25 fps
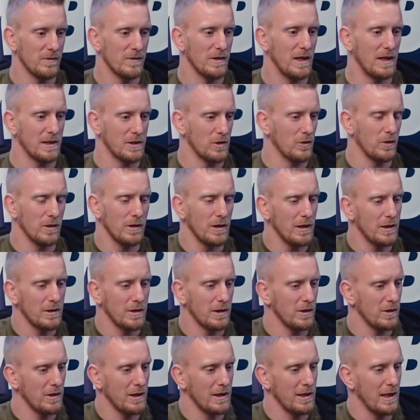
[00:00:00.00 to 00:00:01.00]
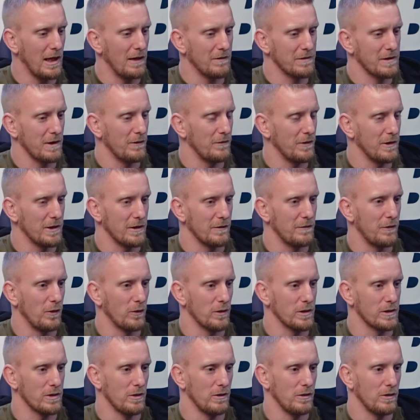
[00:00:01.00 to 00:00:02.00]
yeah. So you need to, you need to have something to
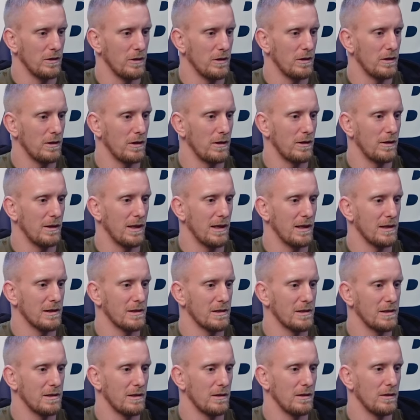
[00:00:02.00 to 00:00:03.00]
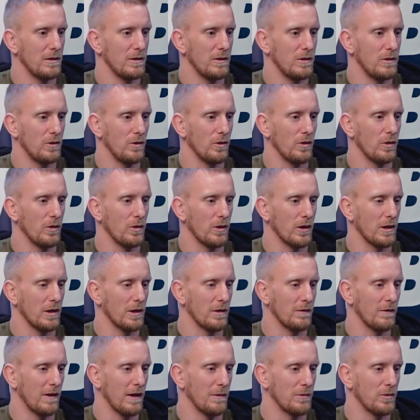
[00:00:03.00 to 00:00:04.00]
focus on. That's you, you're going to
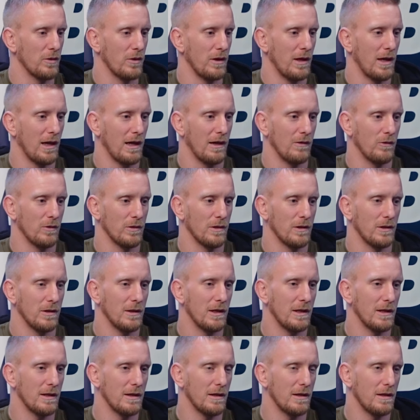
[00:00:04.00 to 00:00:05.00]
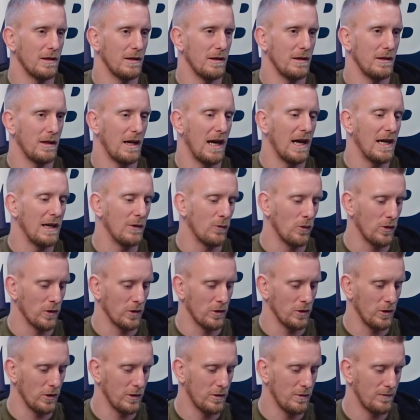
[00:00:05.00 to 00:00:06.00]
develop to a high level. You need anyone
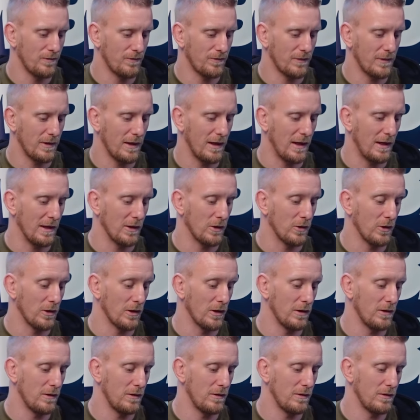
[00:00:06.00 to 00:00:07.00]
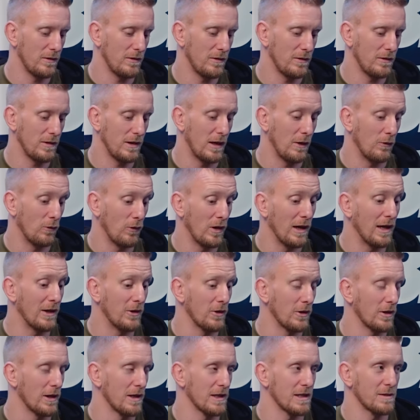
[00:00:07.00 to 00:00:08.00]
good. They're good at. They're really
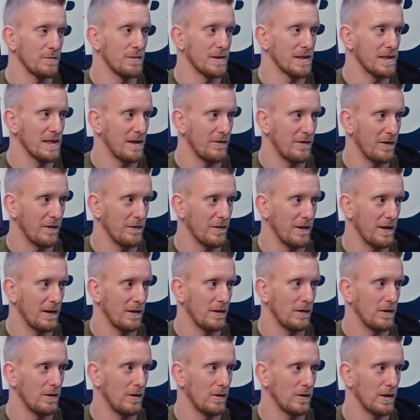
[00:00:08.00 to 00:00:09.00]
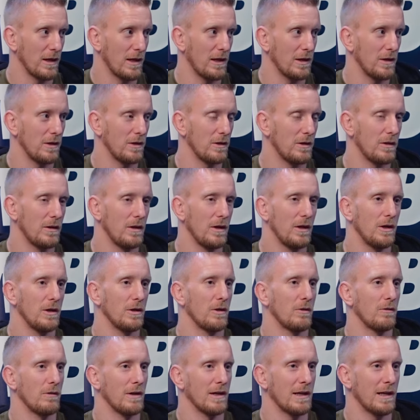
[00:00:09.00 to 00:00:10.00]
good at a specific thing. Okay,
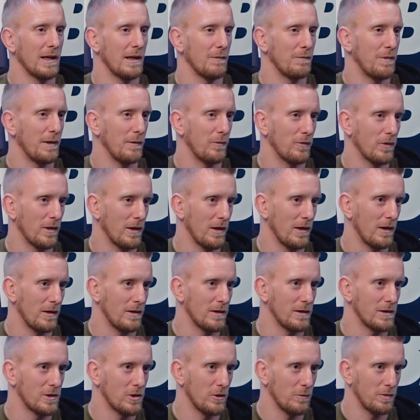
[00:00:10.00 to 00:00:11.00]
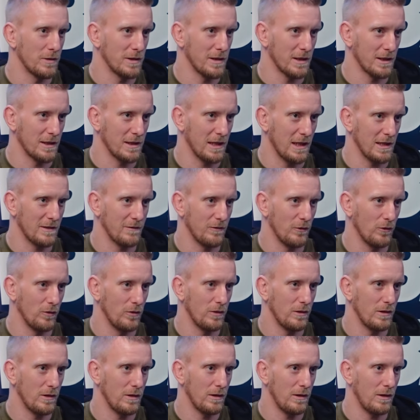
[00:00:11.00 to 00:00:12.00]
you don't really get people that are super
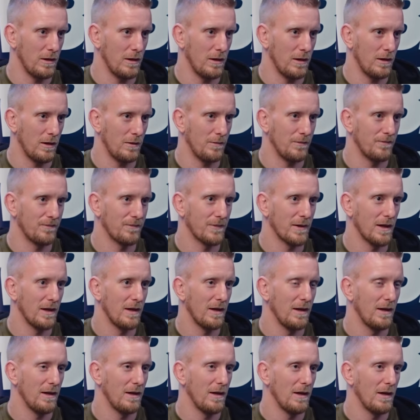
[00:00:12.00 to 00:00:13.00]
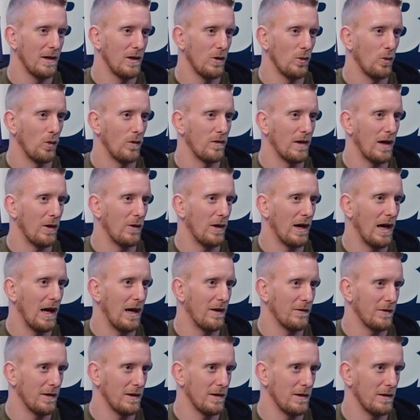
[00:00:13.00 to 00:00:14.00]
successful um, without
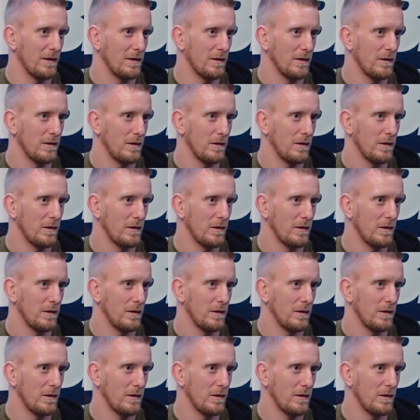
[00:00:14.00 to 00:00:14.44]
having